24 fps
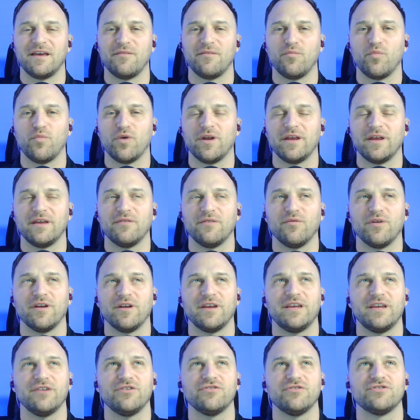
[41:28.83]
Yeah, what I
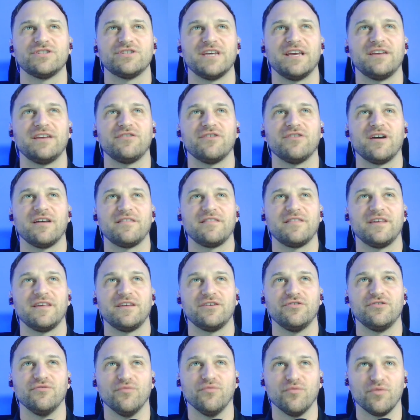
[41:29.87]
hear you saying, I
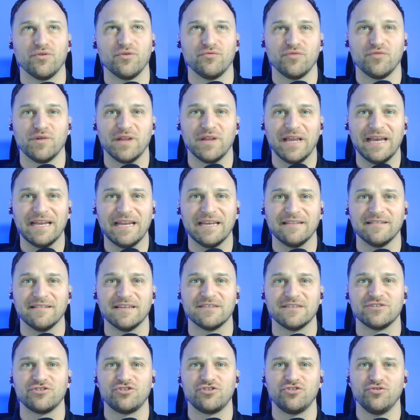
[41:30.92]
think you were relating
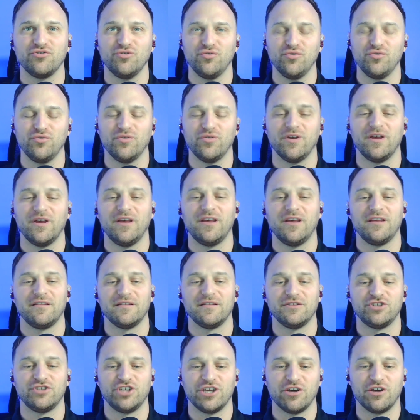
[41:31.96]
this to
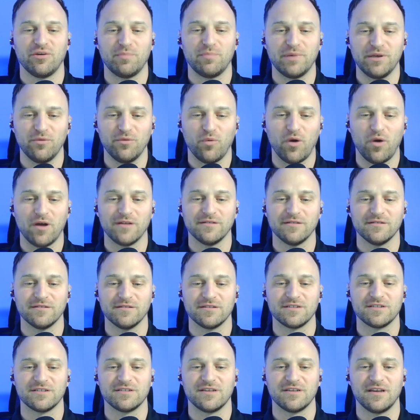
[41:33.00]
the
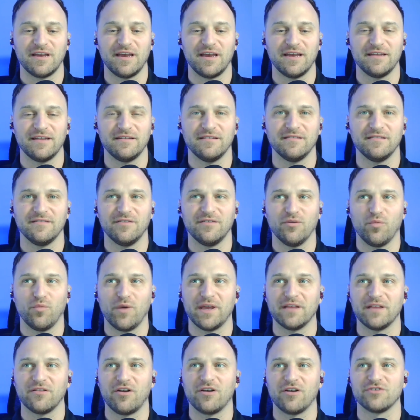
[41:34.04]
GLP-1s and the
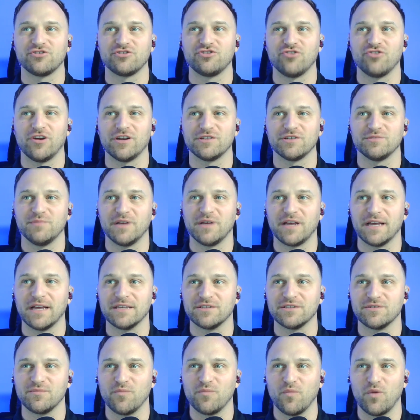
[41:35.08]
weight loss drugs,
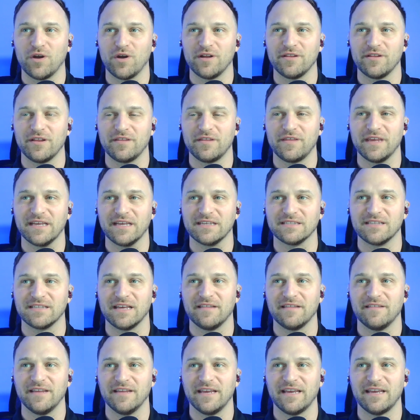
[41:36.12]
because one of the things
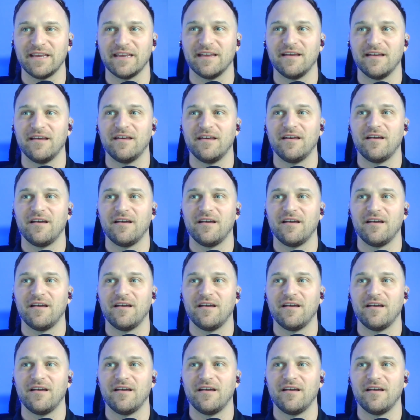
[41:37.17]
that they